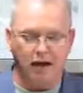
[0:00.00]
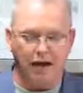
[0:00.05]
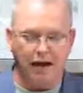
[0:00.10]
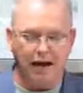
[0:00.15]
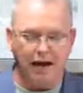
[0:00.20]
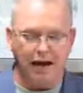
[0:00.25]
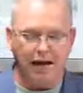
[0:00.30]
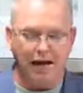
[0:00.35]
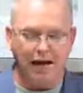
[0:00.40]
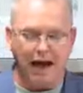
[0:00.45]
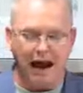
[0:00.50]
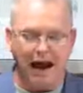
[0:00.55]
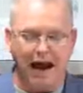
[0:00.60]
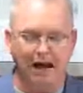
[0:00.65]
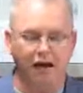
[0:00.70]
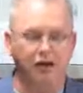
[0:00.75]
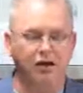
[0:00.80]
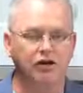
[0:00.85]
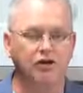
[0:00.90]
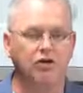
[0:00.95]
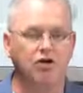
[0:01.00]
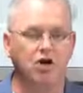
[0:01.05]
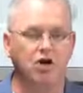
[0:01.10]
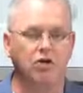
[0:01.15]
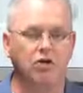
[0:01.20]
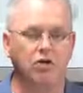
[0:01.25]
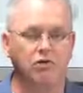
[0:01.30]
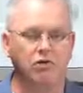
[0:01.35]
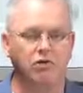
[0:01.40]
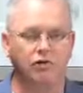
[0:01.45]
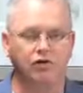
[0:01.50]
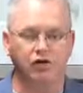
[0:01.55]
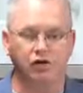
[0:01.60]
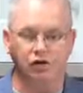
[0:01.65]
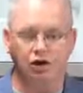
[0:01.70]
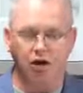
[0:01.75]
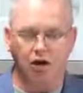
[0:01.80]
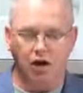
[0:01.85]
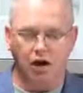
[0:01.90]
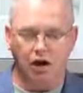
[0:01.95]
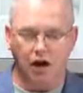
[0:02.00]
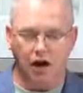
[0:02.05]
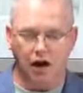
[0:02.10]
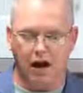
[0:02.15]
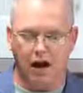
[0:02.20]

and Alan Jones uh,